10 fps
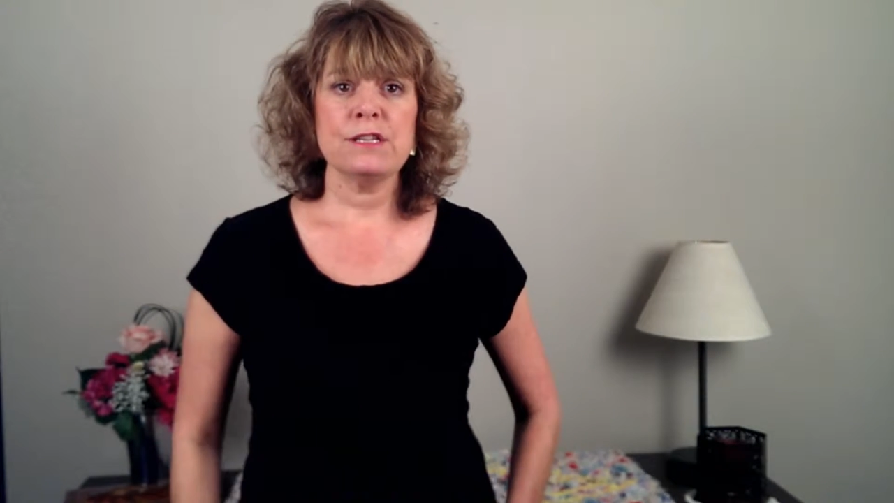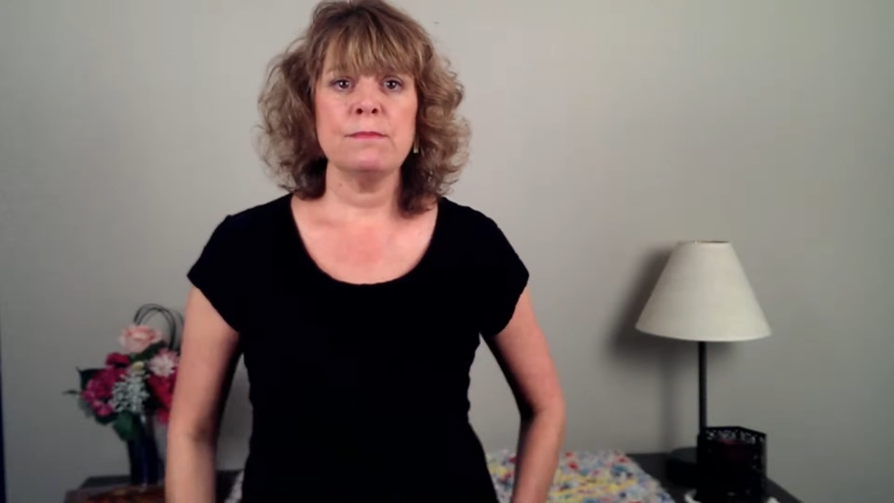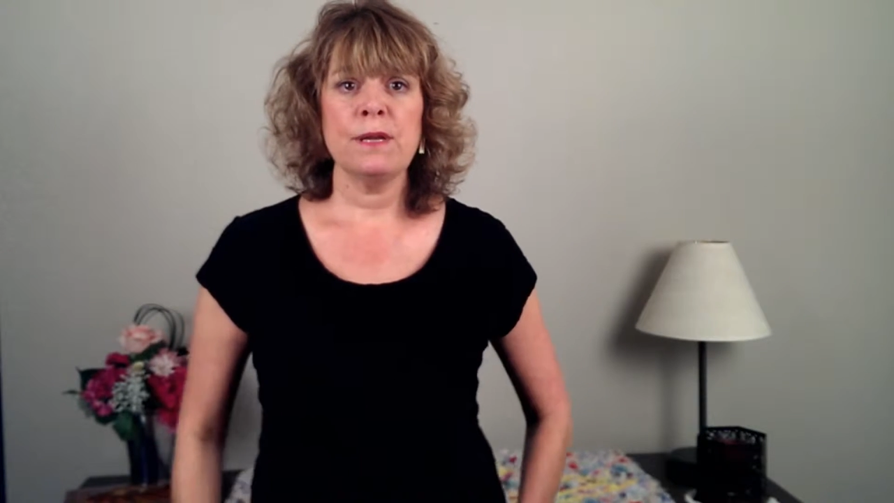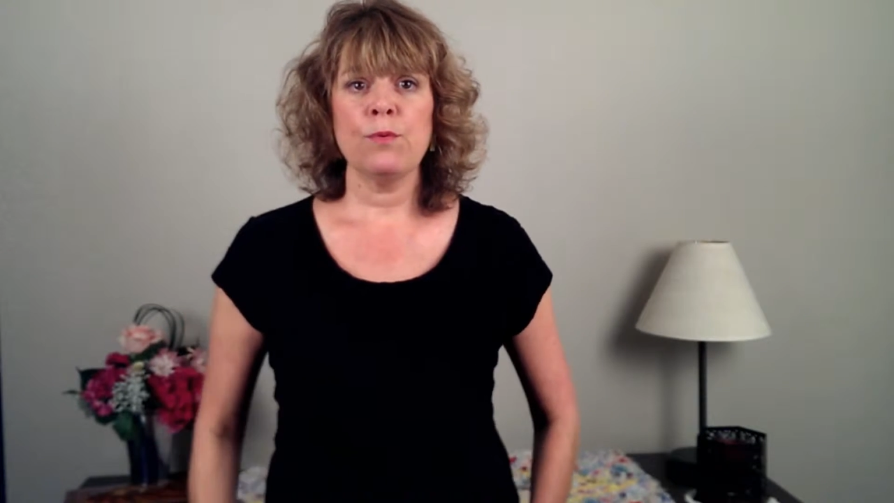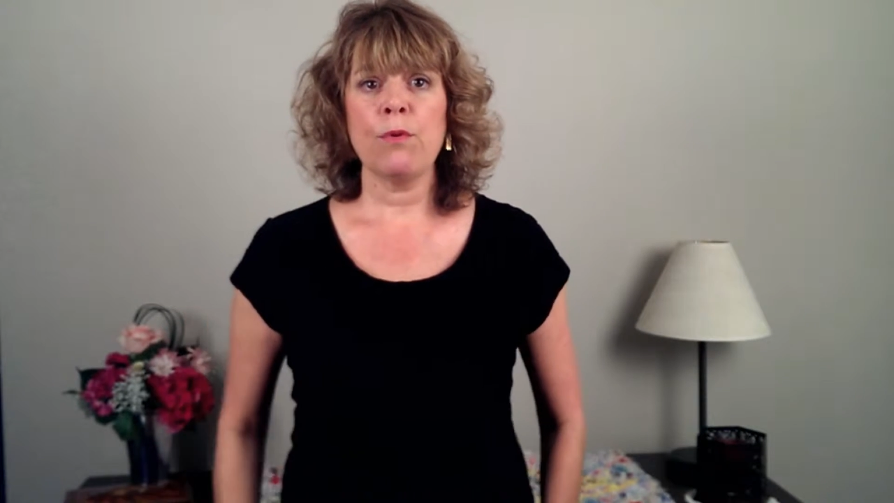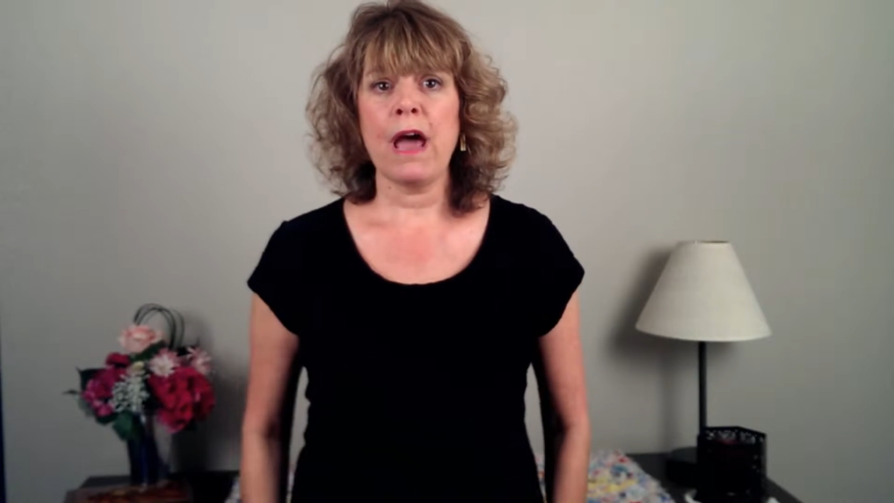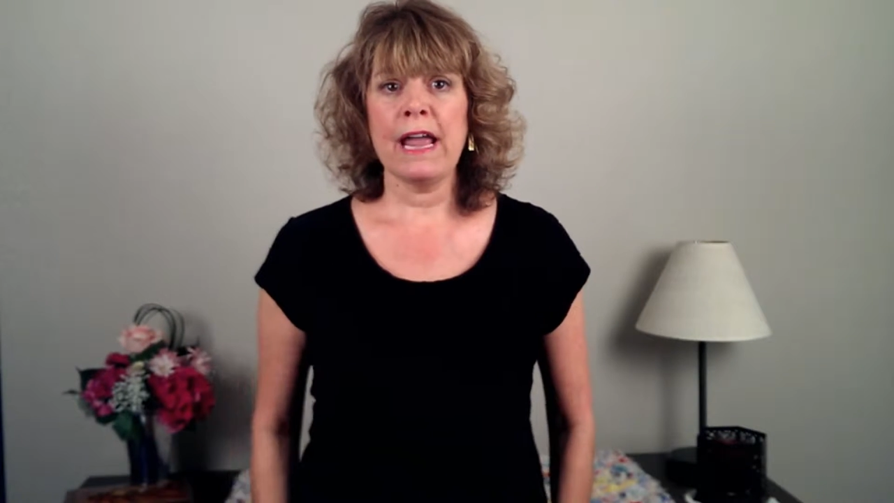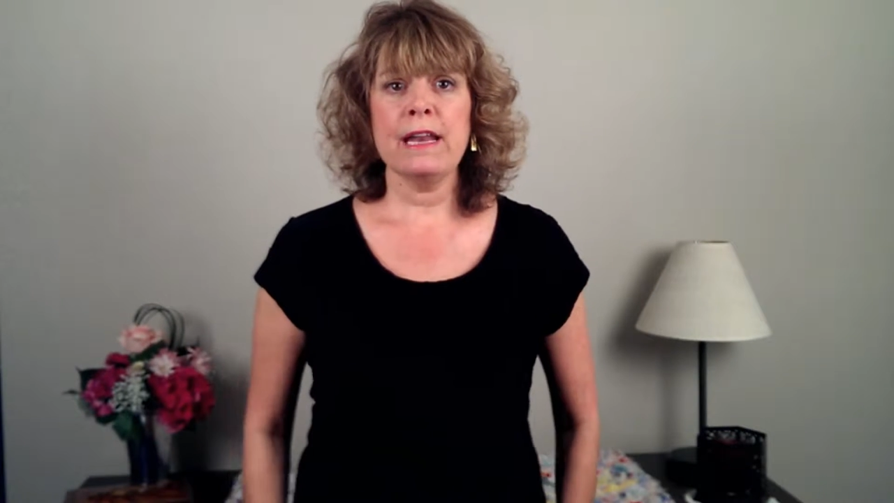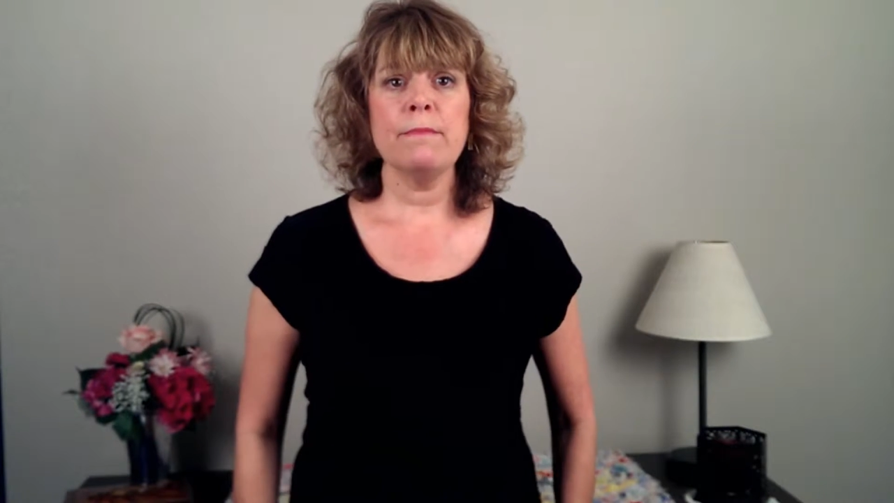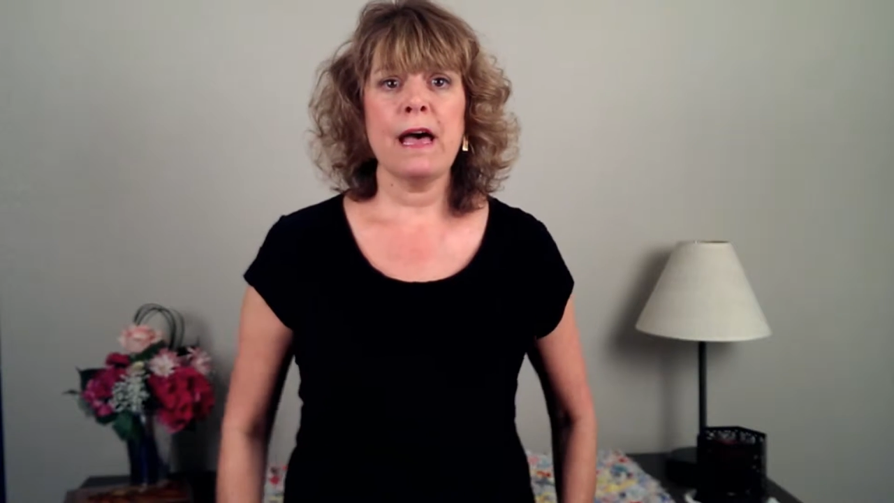to be
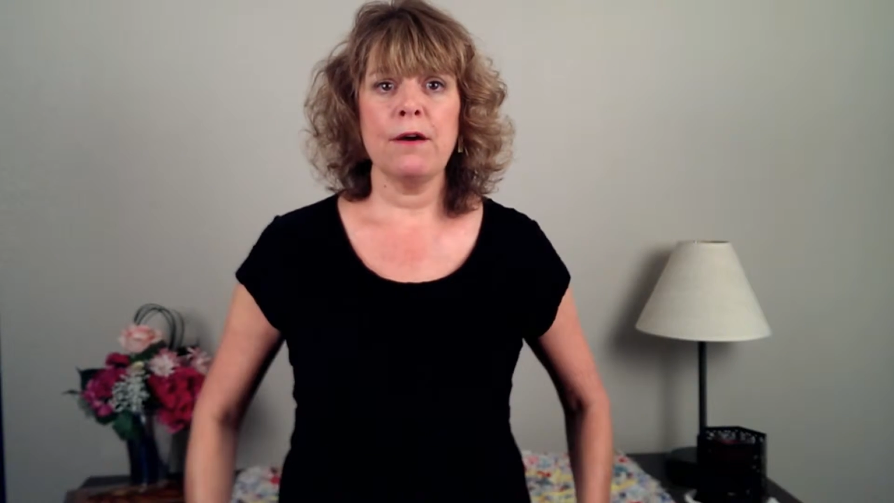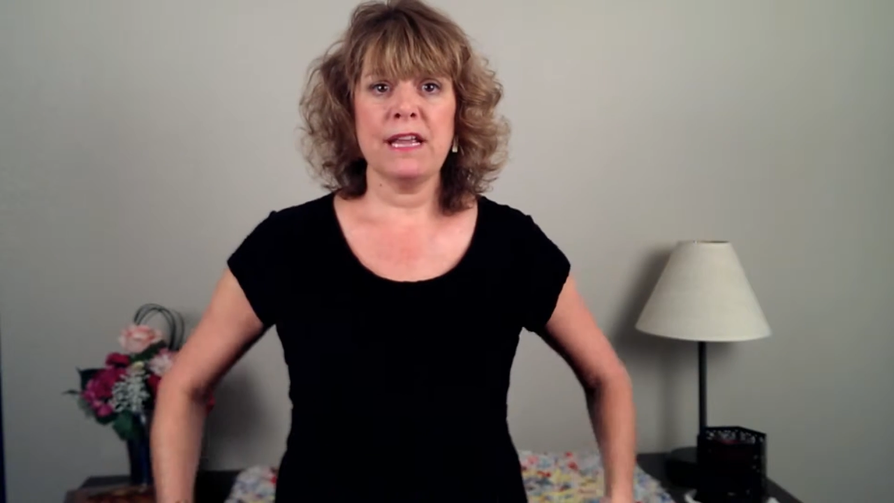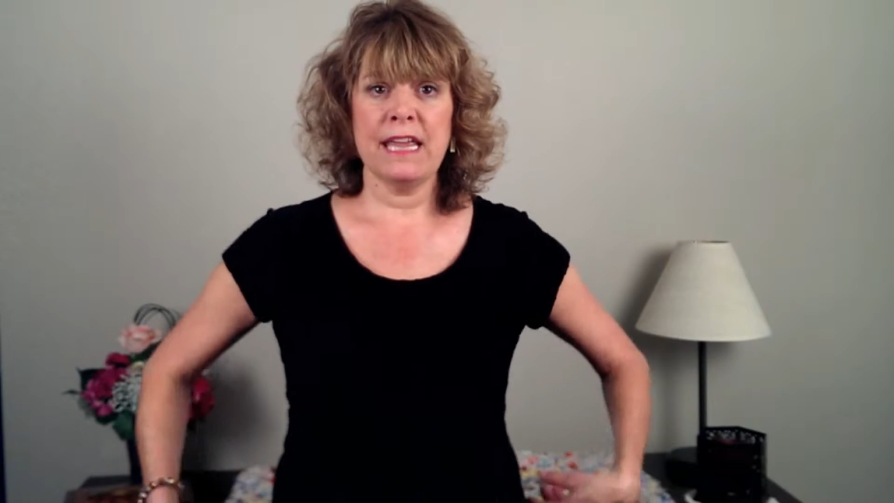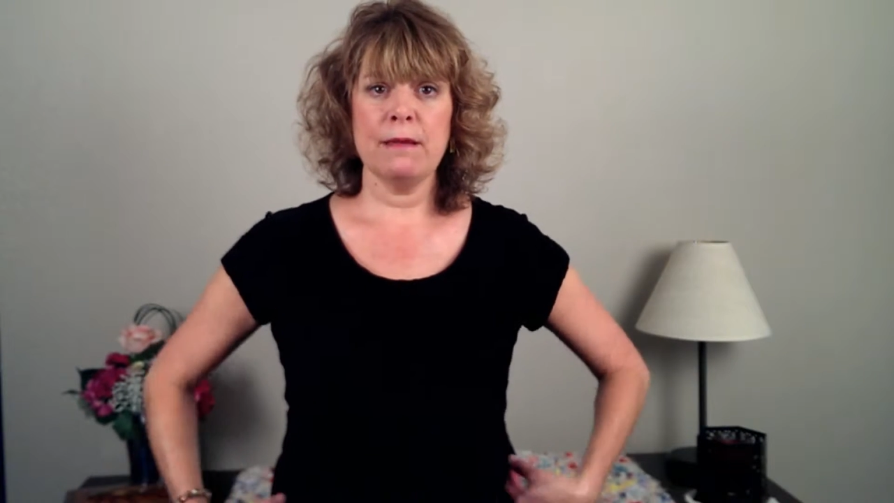right about